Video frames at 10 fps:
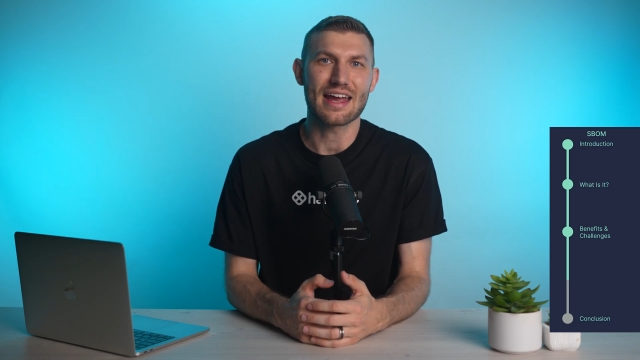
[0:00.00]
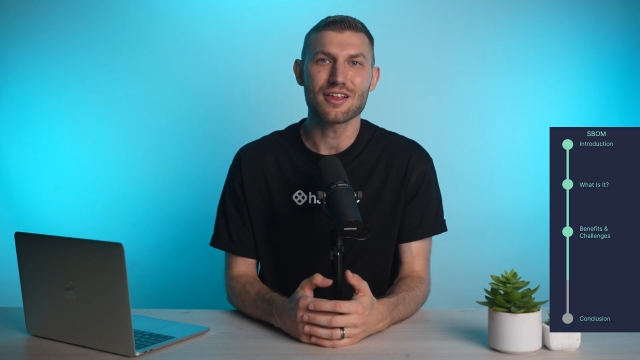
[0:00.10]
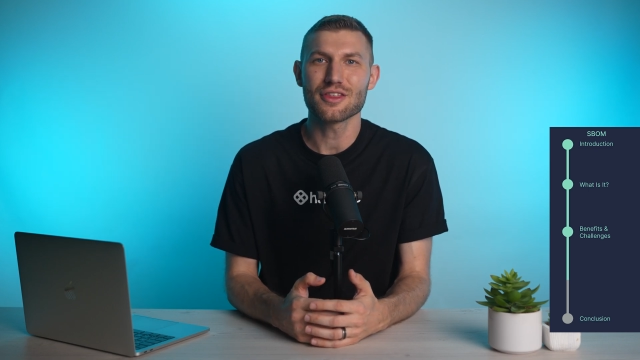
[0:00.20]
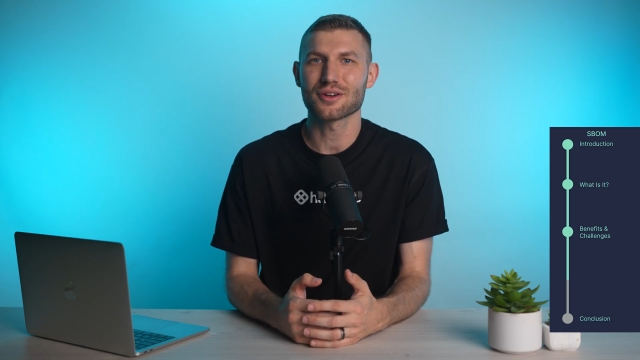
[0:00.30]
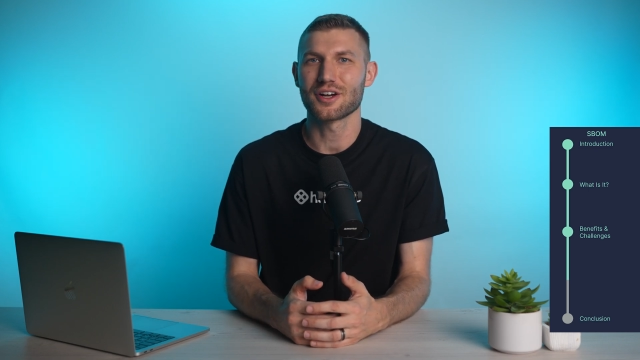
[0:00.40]

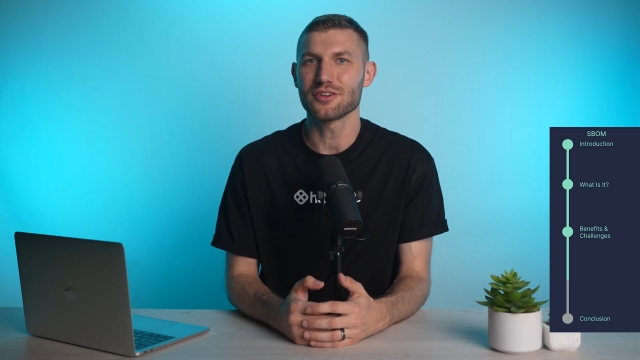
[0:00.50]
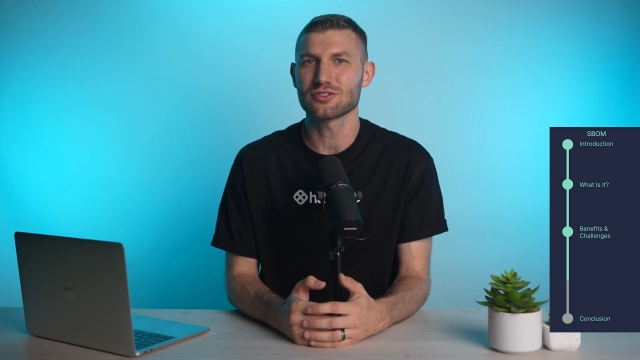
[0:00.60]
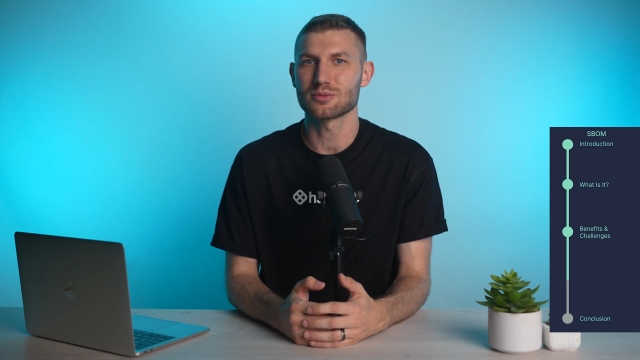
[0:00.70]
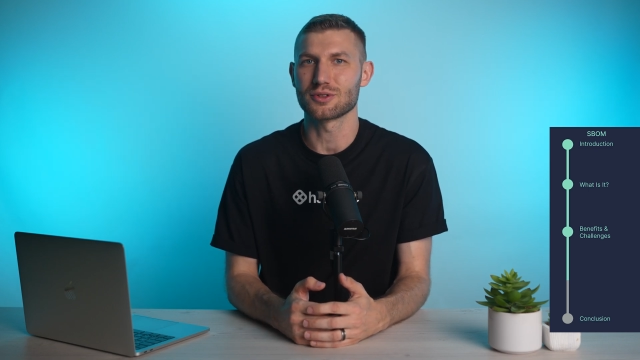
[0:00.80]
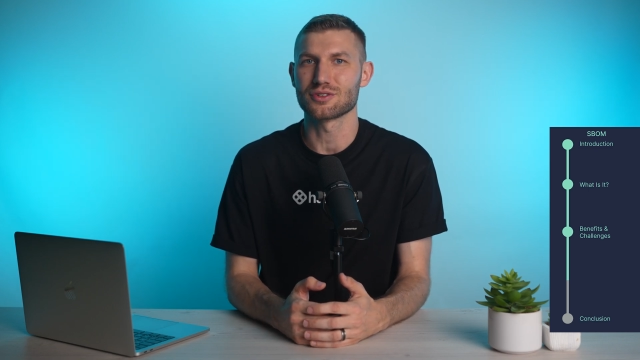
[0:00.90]
and their
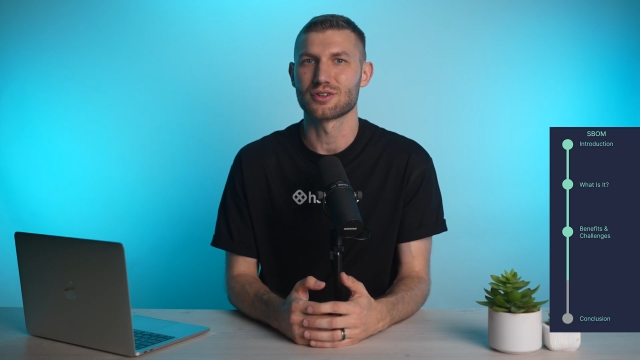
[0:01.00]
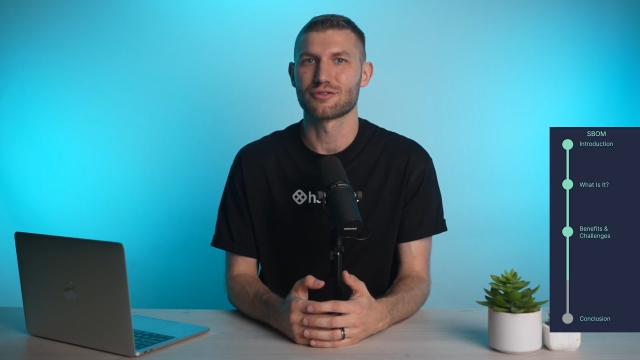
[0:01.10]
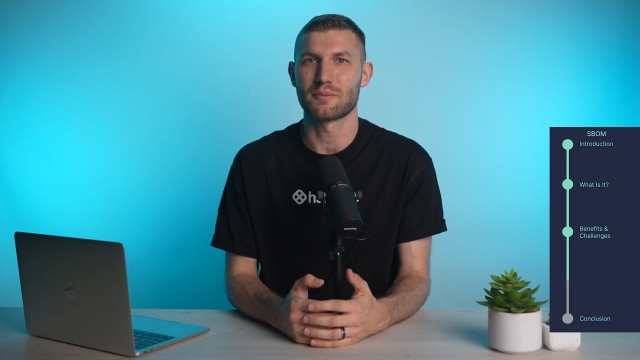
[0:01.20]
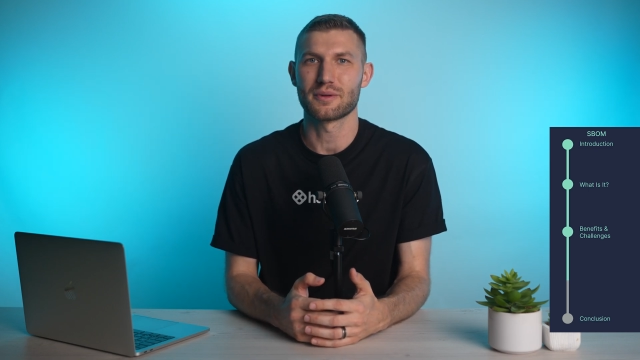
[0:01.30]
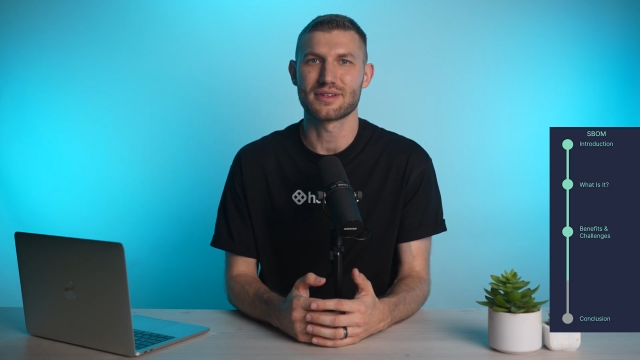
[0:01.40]
customers
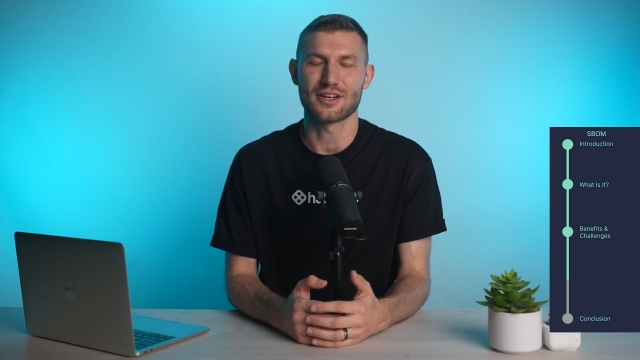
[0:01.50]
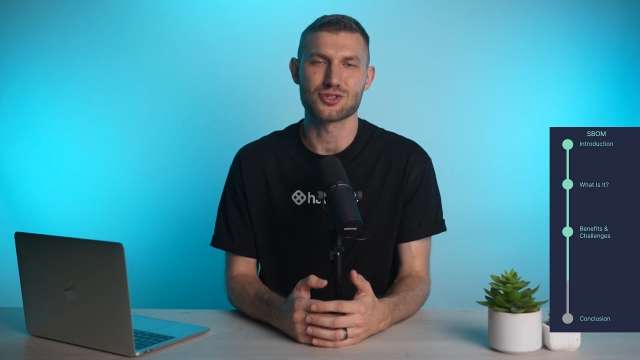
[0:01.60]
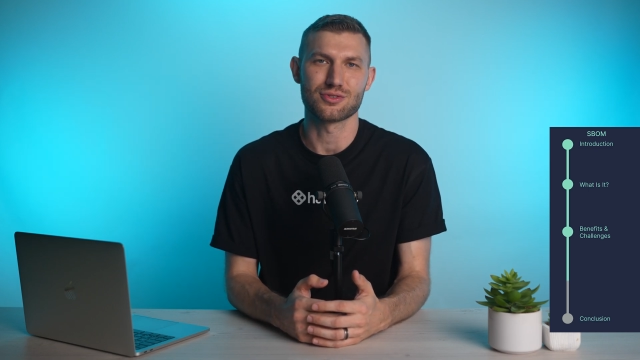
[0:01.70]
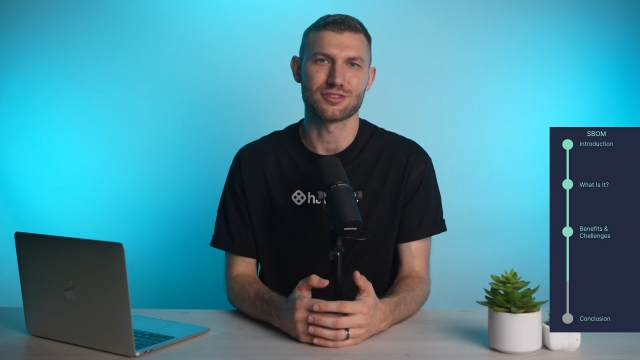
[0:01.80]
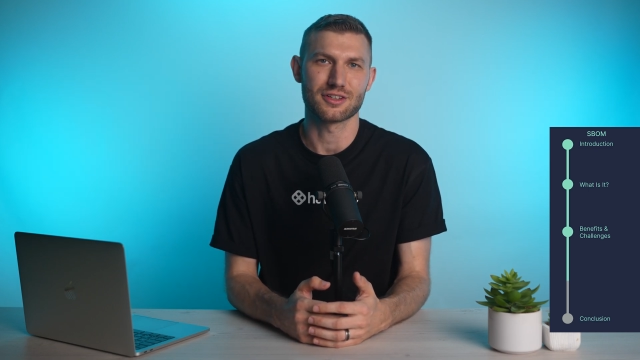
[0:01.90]
from
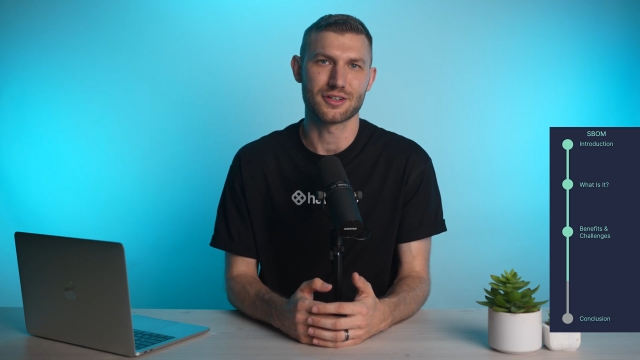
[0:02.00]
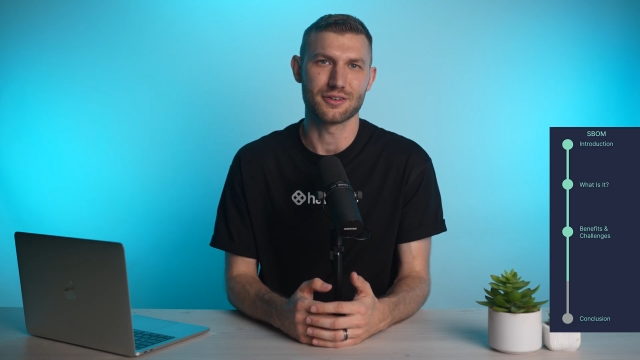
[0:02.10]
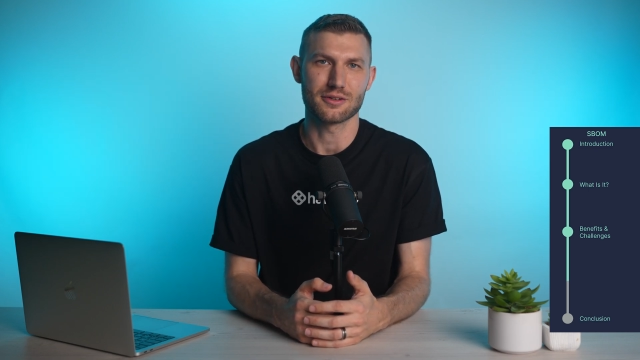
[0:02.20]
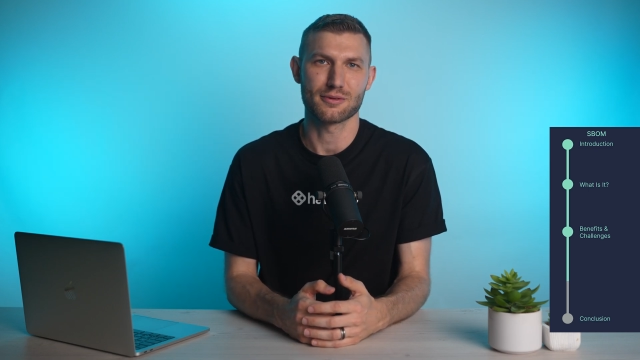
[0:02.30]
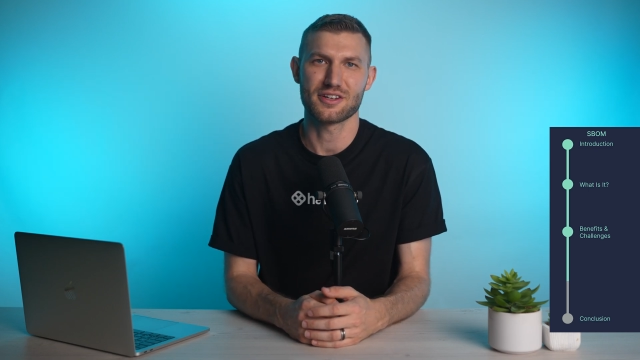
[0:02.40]
potential
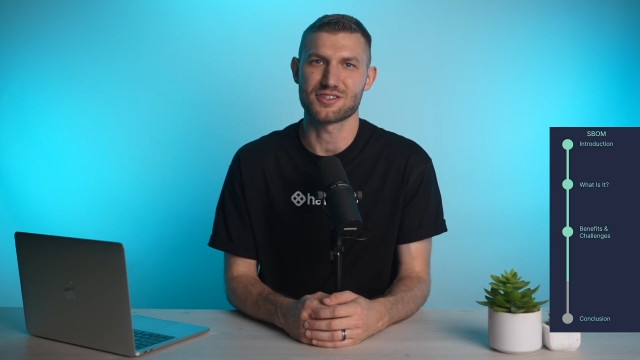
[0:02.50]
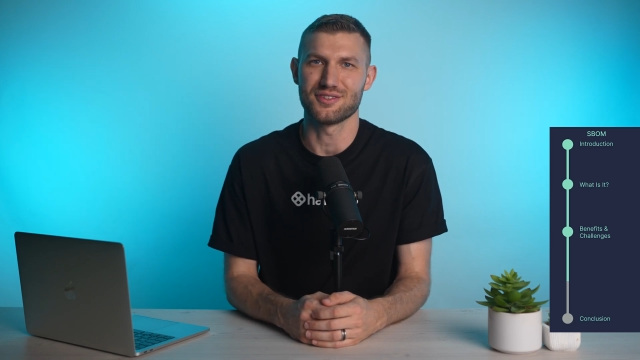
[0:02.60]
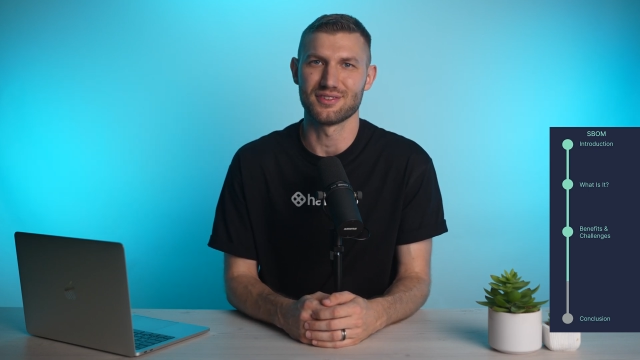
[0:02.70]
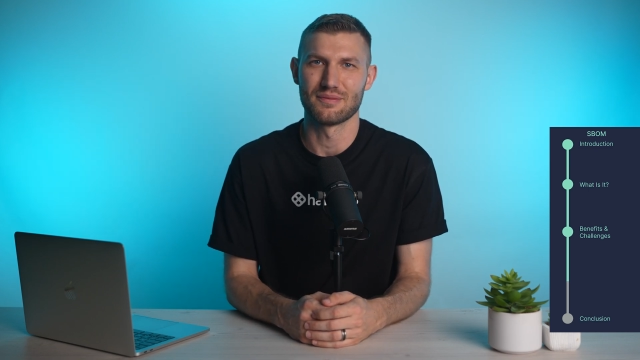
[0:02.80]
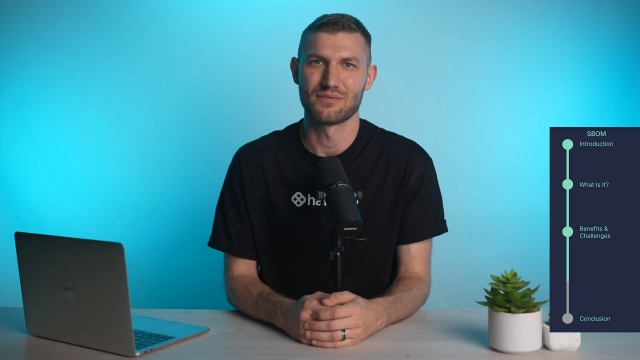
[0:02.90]
security
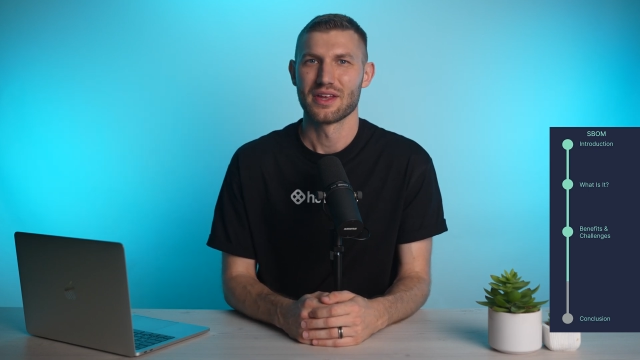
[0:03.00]
breaches.